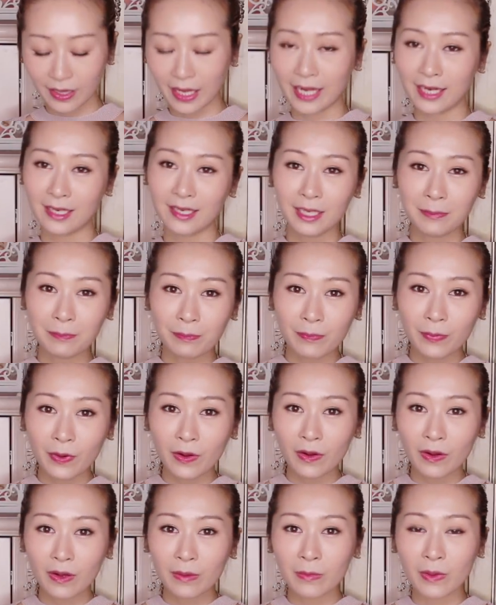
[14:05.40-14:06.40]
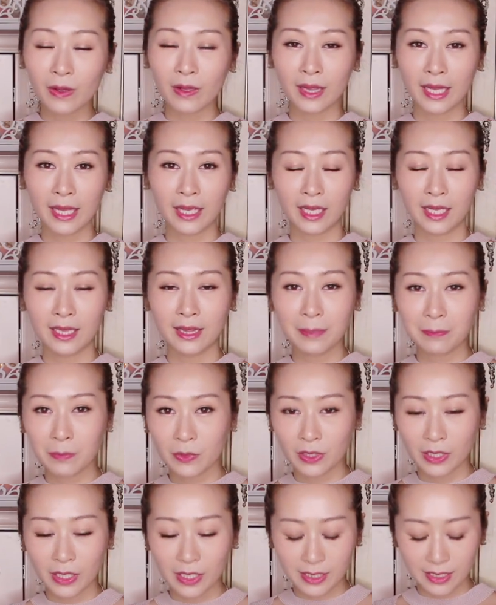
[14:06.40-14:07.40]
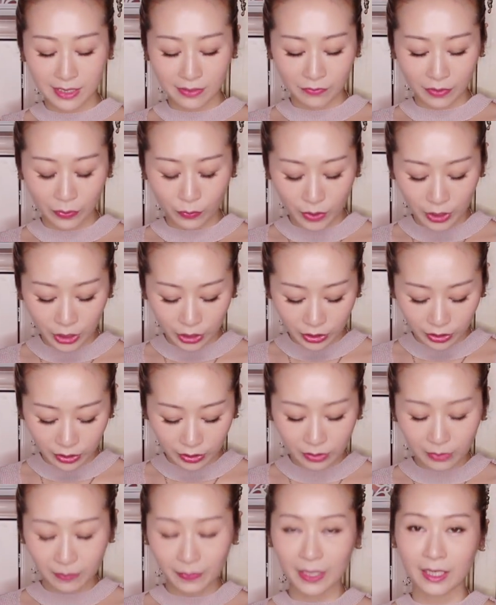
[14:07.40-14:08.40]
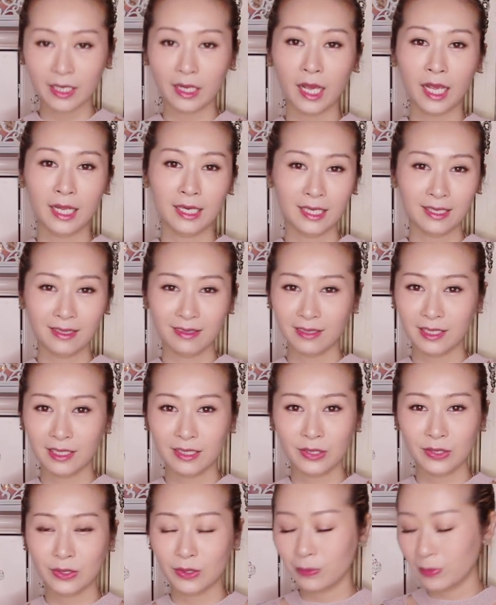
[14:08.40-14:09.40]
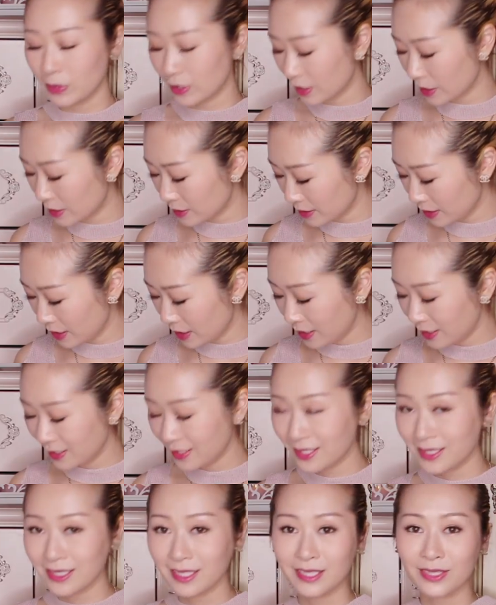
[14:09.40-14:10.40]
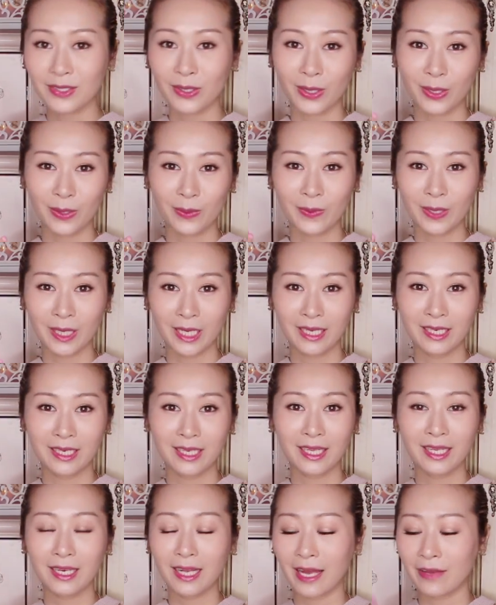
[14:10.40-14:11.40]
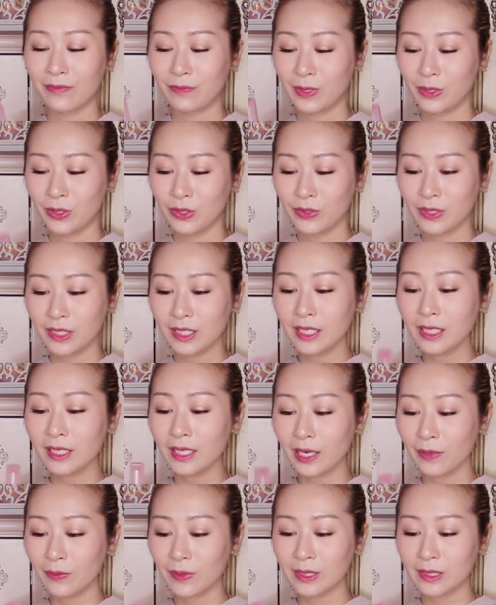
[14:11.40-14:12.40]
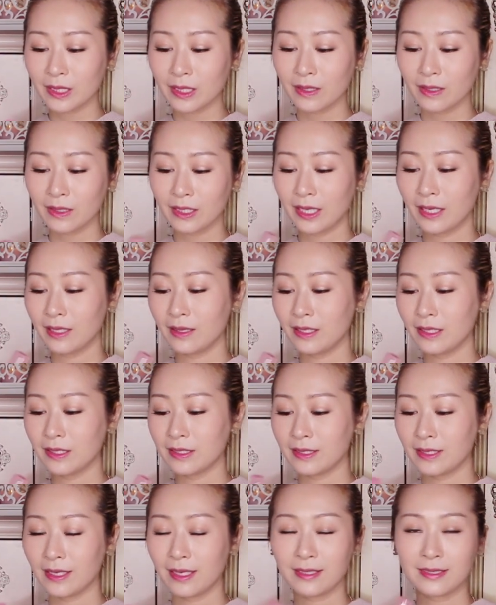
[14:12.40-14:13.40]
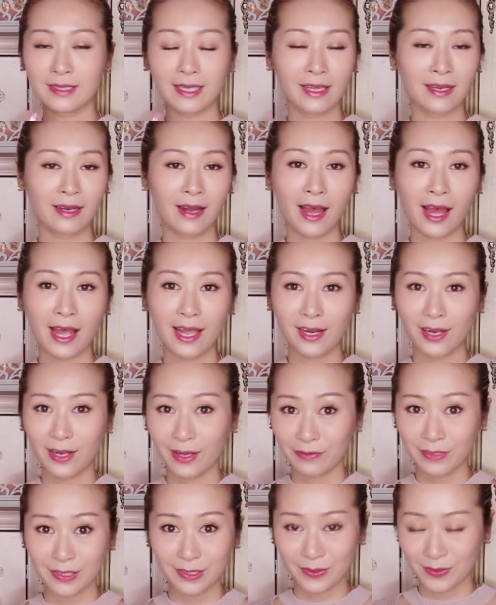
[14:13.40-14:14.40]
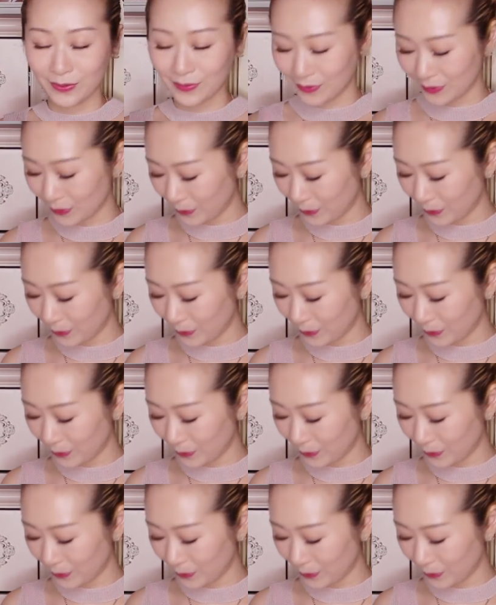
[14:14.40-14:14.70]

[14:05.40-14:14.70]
like lip balm or like a lip gloss if I wish to, but I didn't need to because this is all what I need. I've been using it every single day these days, and I love it so